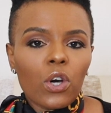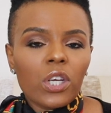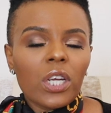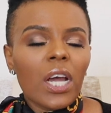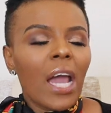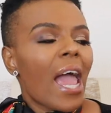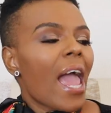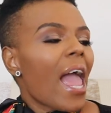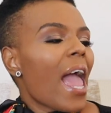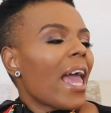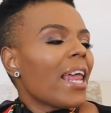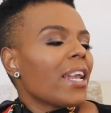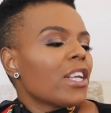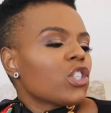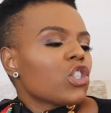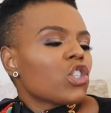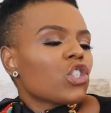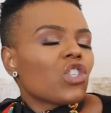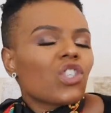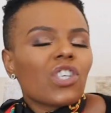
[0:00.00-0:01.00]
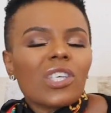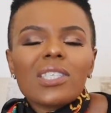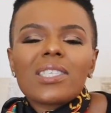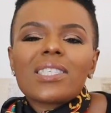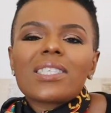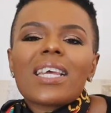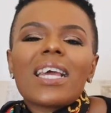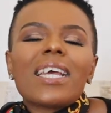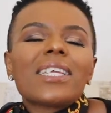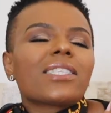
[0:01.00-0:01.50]
good, and it's
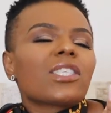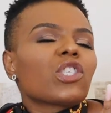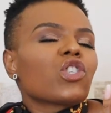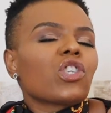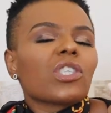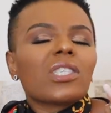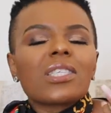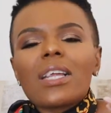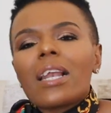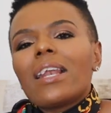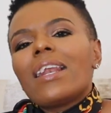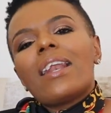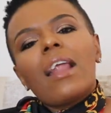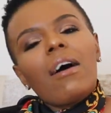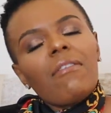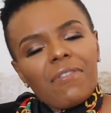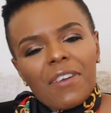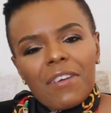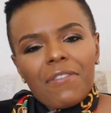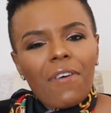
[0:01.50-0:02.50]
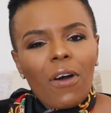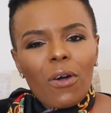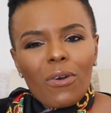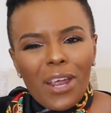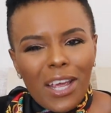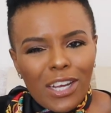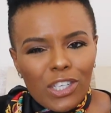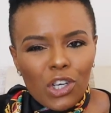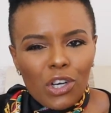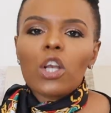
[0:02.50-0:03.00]
just a lovely
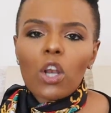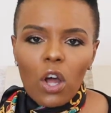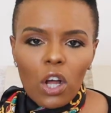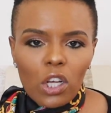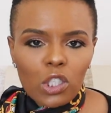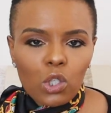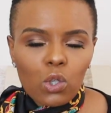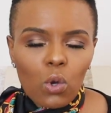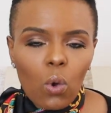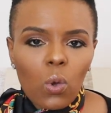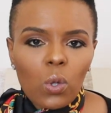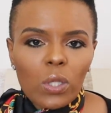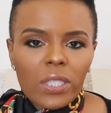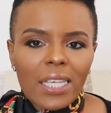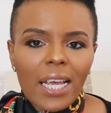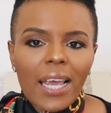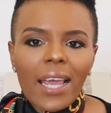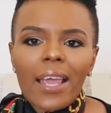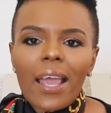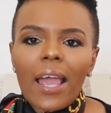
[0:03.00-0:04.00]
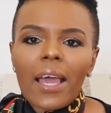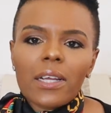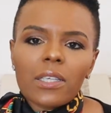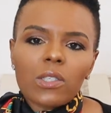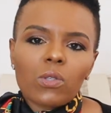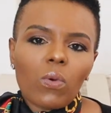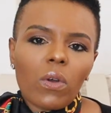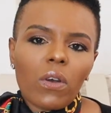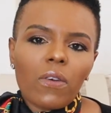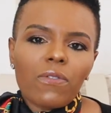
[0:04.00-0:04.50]
foundation. It lasts all day, and
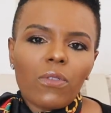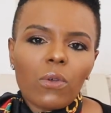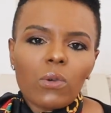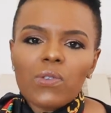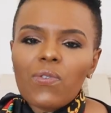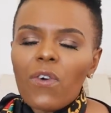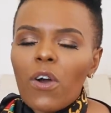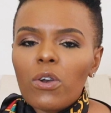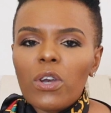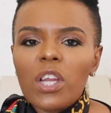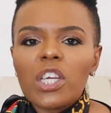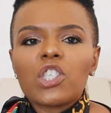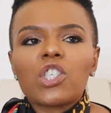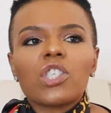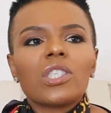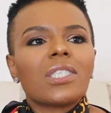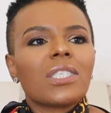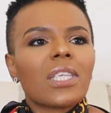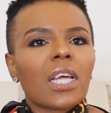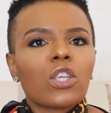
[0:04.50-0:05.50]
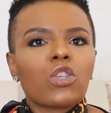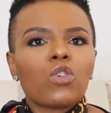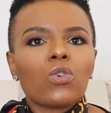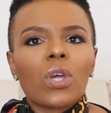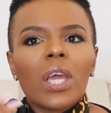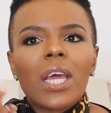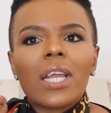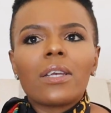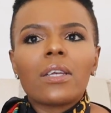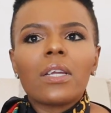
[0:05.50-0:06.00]
it's one of those foundations that you
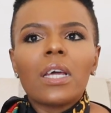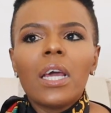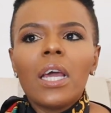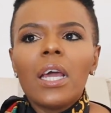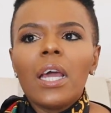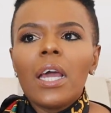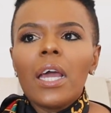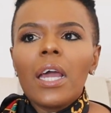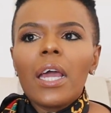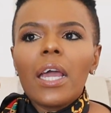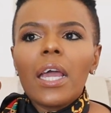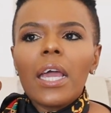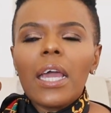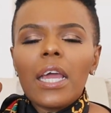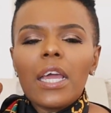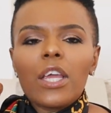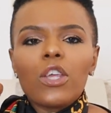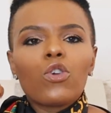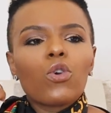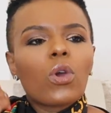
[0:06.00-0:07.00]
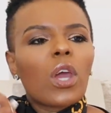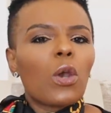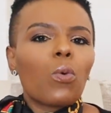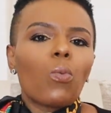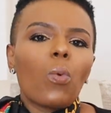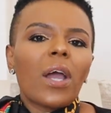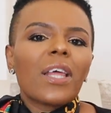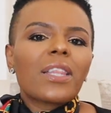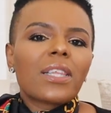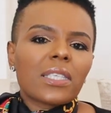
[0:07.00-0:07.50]
can
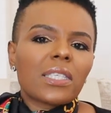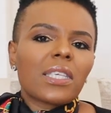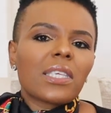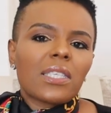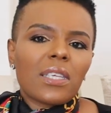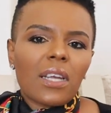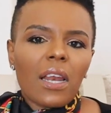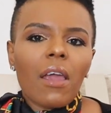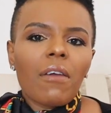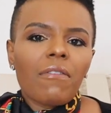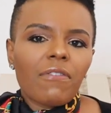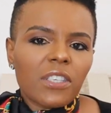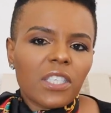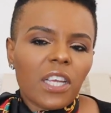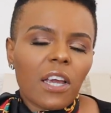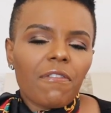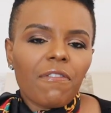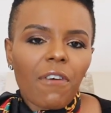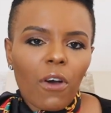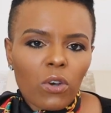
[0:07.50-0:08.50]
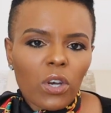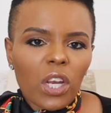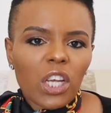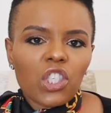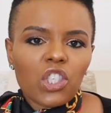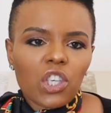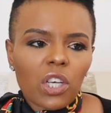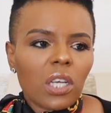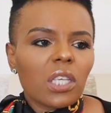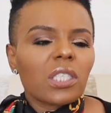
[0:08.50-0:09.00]
wear this as an everyday
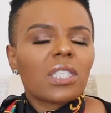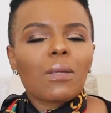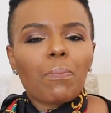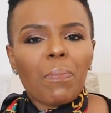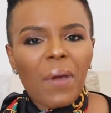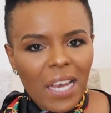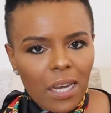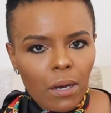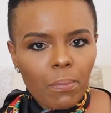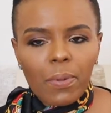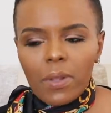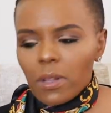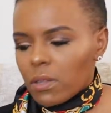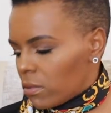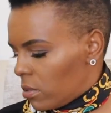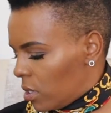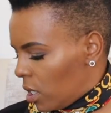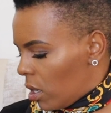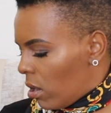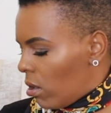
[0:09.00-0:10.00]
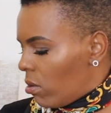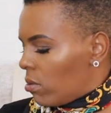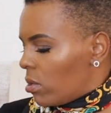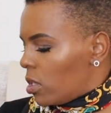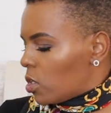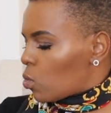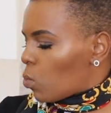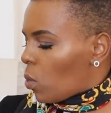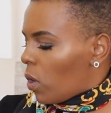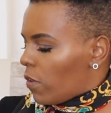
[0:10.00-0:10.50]
foundation. It's dependable, you know.
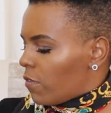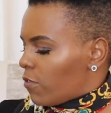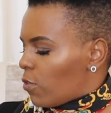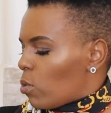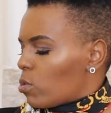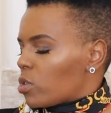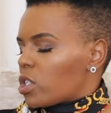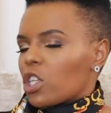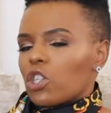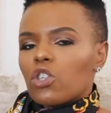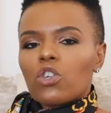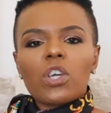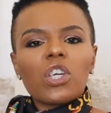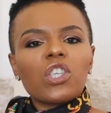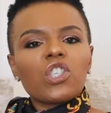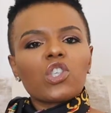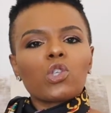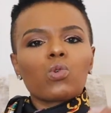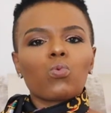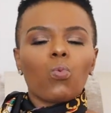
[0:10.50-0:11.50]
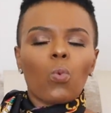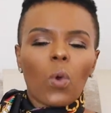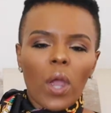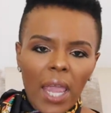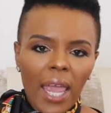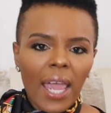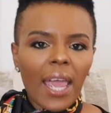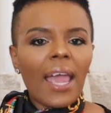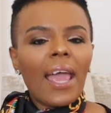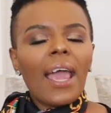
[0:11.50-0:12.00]
It's one of those that you can just wear